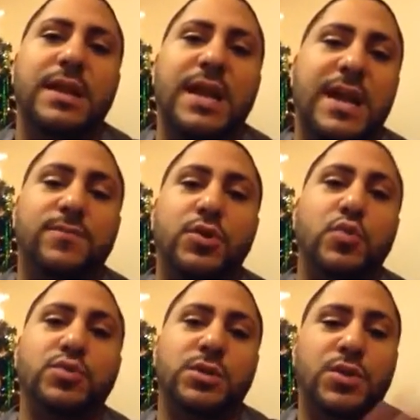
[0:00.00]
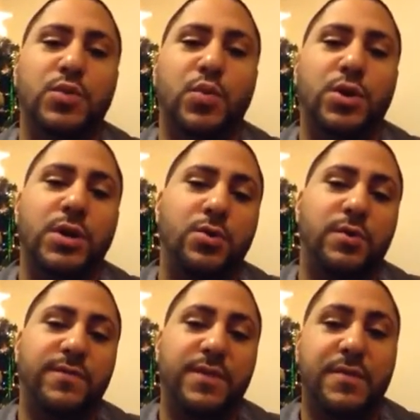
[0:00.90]
and I have to use another word in
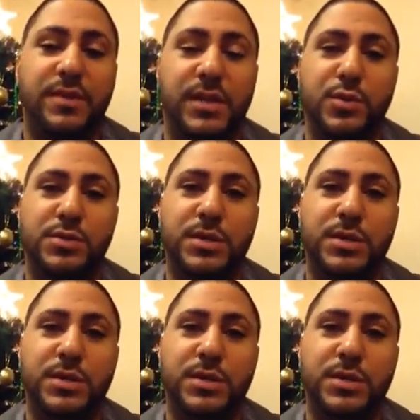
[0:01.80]
order for everything else